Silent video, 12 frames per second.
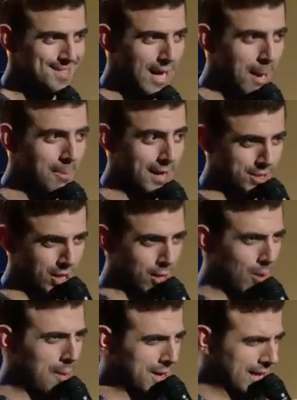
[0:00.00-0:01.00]
I'm like, so
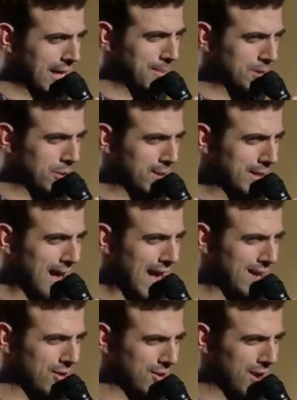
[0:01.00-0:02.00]
you want me to keep doing
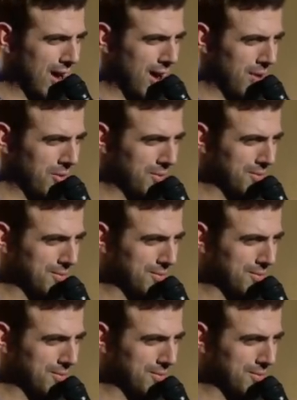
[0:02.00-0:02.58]
that or no?